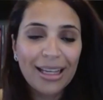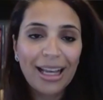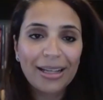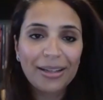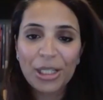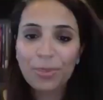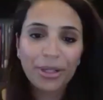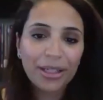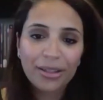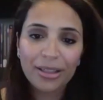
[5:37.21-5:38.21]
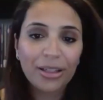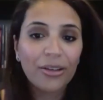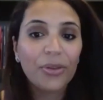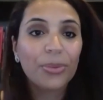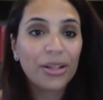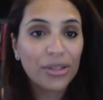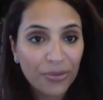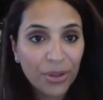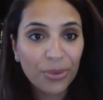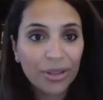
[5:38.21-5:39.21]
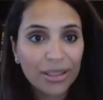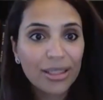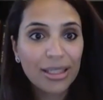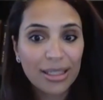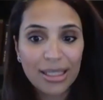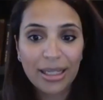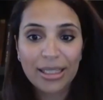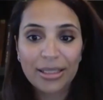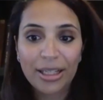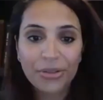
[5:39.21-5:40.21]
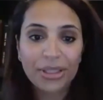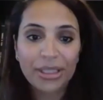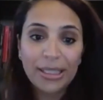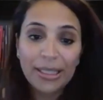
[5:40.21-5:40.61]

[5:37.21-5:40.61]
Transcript: and a Sprinkle of the Rest of the World Since 1900.